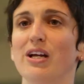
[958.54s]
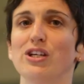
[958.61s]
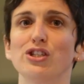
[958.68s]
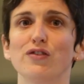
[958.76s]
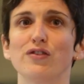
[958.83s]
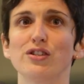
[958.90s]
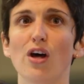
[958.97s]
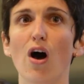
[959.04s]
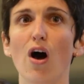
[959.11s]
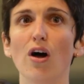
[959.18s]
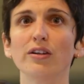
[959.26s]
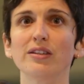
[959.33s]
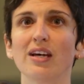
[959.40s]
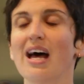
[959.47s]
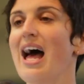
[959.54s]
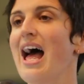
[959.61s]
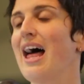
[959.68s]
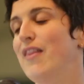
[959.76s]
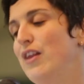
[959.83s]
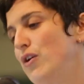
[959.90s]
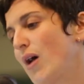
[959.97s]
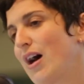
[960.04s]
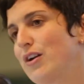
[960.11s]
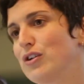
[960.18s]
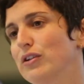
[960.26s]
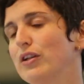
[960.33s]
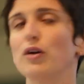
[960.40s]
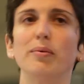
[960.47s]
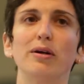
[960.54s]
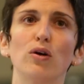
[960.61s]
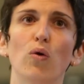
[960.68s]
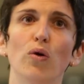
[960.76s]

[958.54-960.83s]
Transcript: pinch of salt, and then you add your little bit of